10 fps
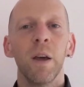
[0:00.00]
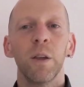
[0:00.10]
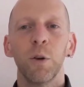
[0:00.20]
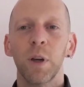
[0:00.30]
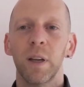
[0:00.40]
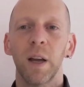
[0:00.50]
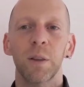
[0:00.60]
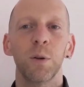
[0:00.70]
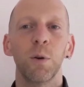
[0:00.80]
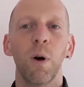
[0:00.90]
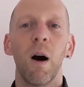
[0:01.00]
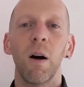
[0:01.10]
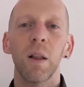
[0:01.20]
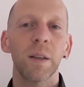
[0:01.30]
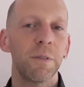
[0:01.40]
You can get through
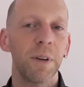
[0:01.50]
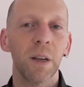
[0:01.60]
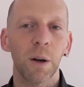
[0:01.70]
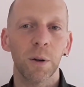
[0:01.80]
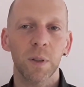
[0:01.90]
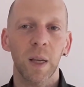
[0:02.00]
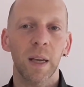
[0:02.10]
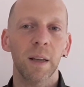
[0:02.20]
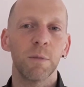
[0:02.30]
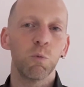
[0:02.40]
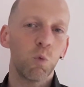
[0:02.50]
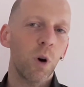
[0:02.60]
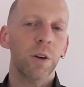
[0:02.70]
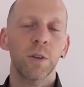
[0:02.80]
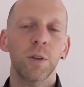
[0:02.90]
all of the videos in
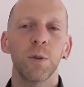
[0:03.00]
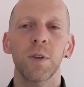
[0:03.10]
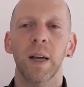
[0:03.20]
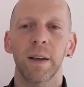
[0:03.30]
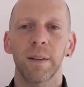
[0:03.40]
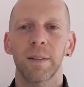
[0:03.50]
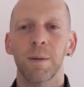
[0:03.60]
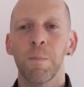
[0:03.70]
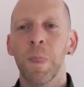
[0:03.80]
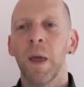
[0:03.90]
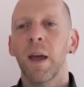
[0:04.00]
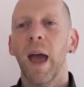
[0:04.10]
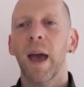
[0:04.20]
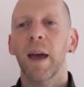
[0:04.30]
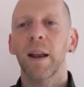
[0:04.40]
one or two settings,
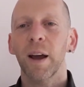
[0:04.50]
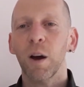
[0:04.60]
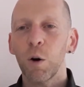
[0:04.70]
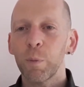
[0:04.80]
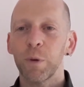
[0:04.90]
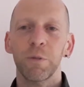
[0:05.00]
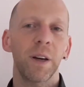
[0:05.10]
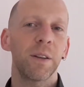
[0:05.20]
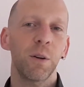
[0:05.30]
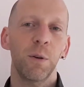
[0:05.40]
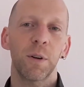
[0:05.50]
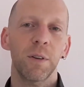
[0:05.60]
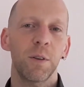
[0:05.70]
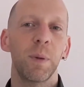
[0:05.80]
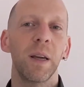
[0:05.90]
and I hope you find the
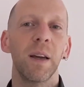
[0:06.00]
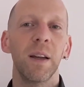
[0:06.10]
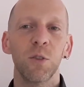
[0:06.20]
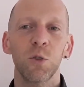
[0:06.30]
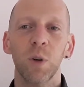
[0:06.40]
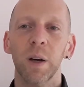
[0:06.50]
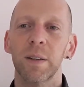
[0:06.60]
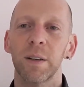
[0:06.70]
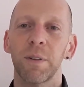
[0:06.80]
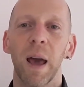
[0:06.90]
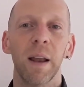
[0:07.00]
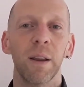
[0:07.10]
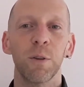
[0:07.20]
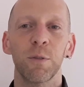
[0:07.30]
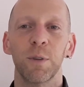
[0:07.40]
course to be instructive and
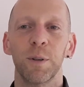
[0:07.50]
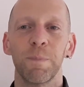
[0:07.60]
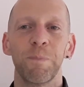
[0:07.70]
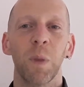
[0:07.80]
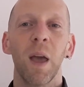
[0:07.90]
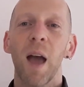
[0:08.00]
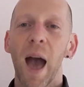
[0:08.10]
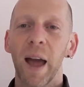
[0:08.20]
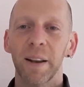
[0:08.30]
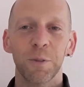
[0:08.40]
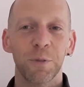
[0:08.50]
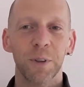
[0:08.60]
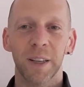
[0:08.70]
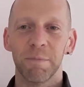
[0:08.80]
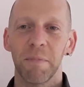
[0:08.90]
useful. And it's
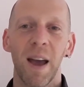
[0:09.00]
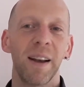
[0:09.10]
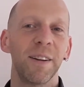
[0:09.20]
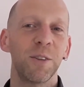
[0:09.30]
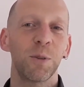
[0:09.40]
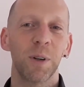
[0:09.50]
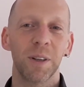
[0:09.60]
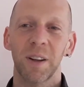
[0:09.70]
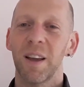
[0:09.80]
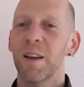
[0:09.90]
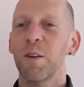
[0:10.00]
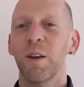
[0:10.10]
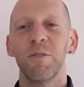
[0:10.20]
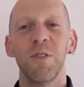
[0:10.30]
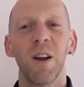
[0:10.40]
free, and it's short. You
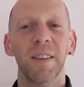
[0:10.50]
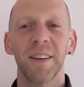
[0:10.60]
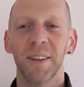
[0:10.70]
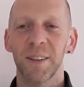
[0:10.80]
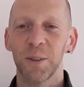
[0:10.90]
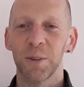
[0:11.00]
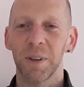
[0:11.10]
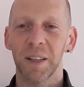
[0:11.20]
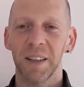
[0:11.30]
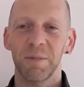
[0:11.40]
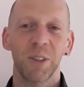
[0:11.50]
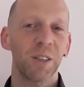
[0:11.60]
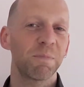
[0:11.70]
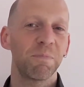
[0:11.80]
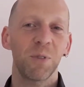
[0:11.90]
have nothing to lose, really.
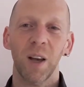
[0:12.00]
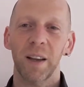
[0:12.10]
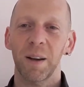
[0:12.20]
Just sign